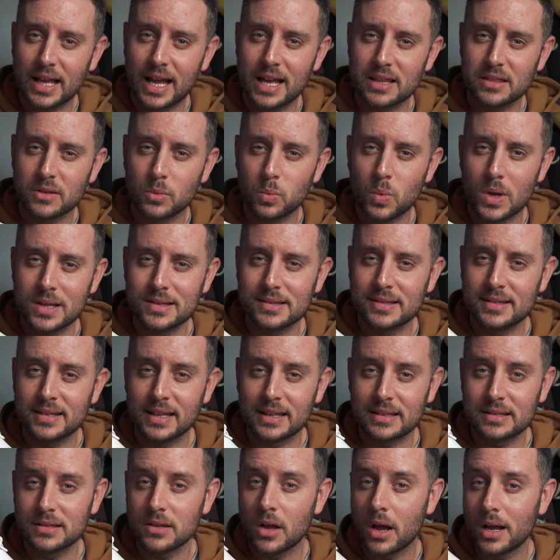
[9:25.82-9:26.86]
at the
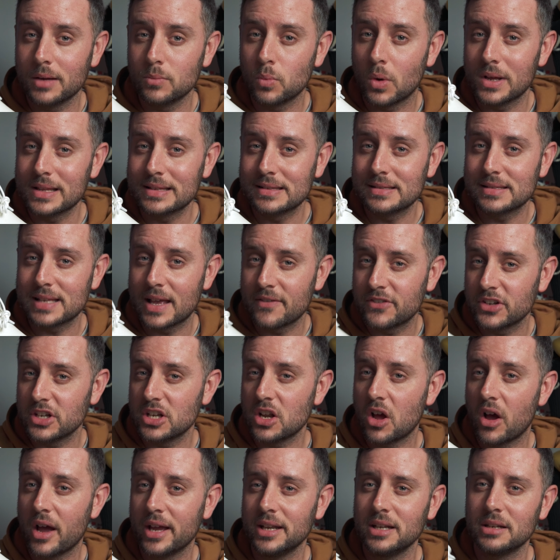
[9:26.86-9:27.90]
169,
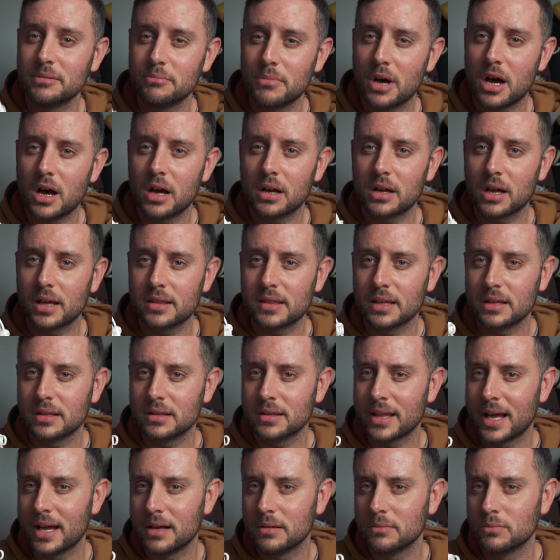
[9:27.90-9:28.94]
179 mark. I think
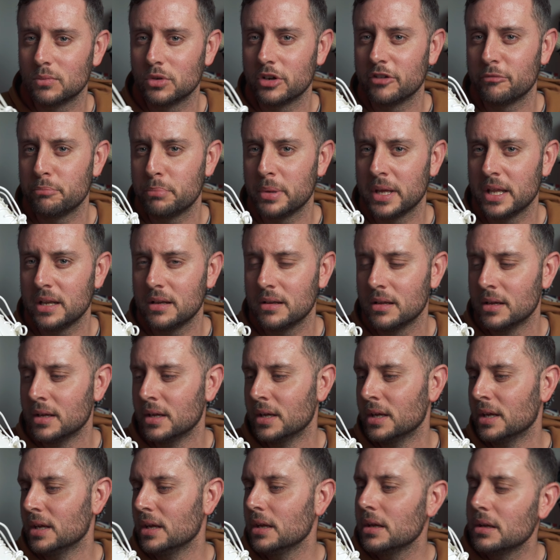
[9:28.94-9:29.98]
that would have been
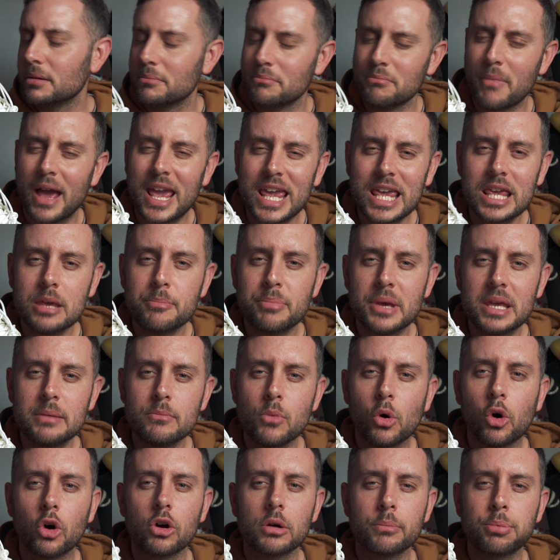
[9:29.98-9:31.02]
maybe
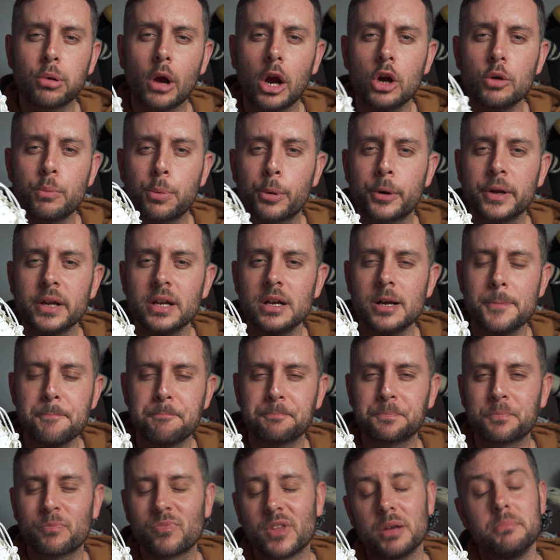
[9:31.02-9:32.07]
more
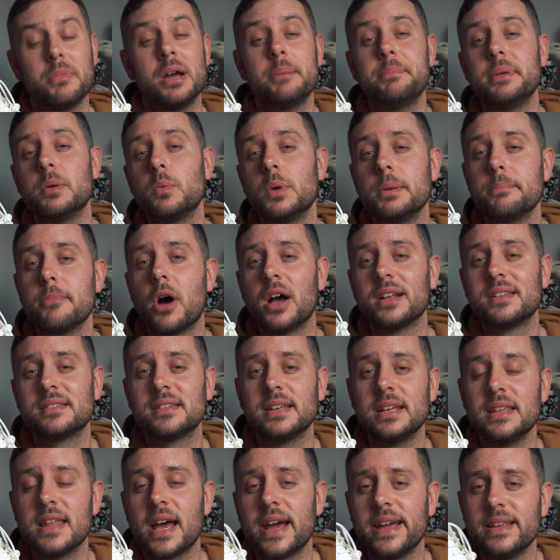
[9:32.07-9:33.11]
appropriate. Maybe we might
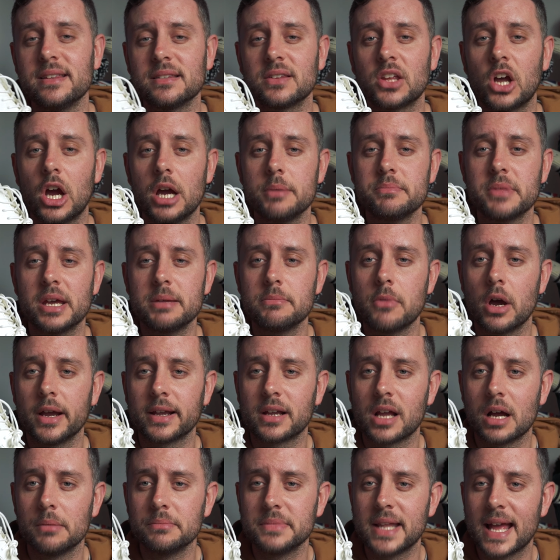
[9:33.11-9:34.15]
see that in time. They
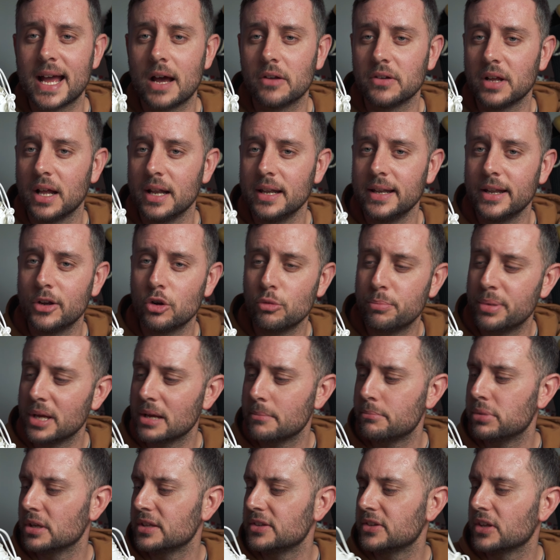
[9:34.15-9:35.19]
might come down a little
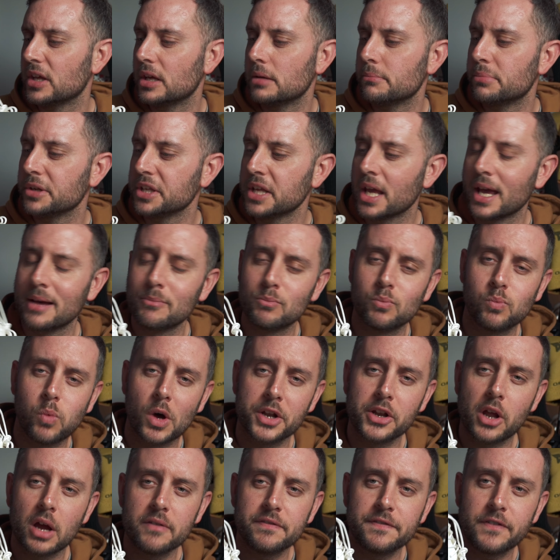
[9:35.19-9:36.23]
bit, but yeah,
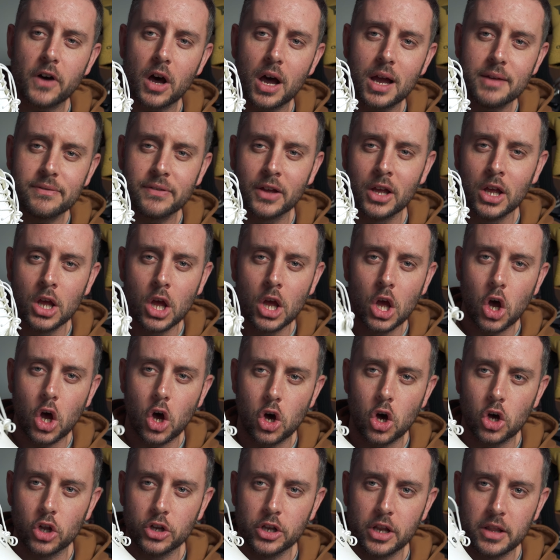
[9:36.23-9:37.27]
195
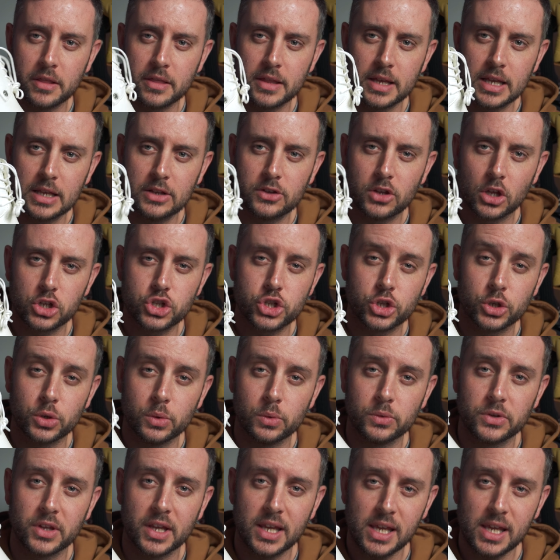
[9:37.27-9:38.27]
on these shoes